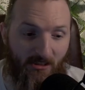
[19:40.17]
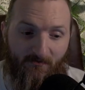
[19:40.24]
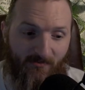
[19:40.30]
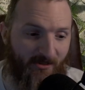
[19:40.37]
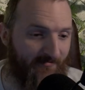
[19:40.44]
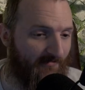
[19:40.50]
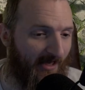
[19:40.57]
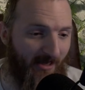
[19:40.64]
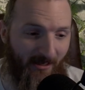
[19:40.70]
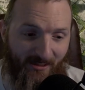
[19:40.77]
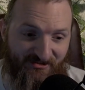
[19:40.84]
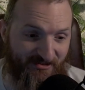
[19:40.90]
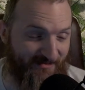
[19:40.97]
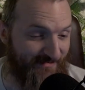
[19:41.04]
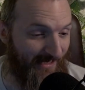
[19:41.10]
but I
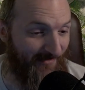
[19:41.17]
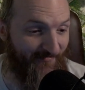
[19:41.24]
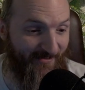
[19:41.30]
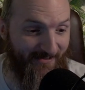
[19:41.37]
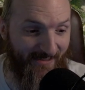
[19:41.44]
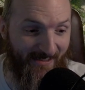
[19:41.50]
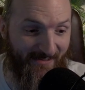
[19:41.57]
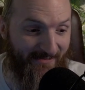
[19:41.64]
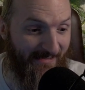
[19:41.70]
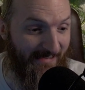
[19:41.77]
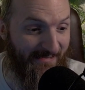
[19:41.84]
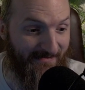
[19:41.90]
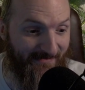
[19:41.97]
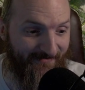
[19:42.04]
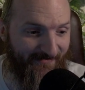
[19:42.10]
just haven't hit
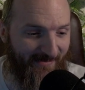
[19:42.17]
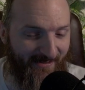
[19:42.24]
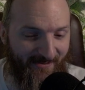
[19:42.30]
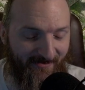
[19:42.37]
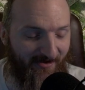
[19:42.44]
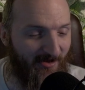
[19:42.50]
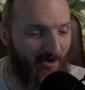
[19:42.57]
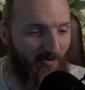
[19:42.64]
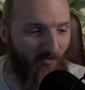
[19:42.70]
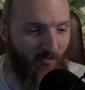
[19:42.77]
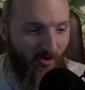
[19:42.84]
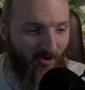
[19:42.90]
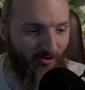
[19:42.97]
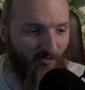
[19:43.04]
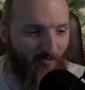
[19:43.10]
anything
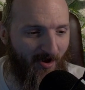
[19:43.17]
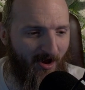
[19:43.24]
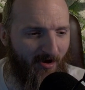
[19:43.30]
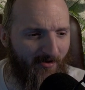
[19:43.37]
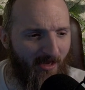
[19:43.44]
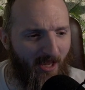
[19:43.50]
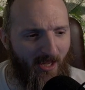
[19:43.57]
worthwhile.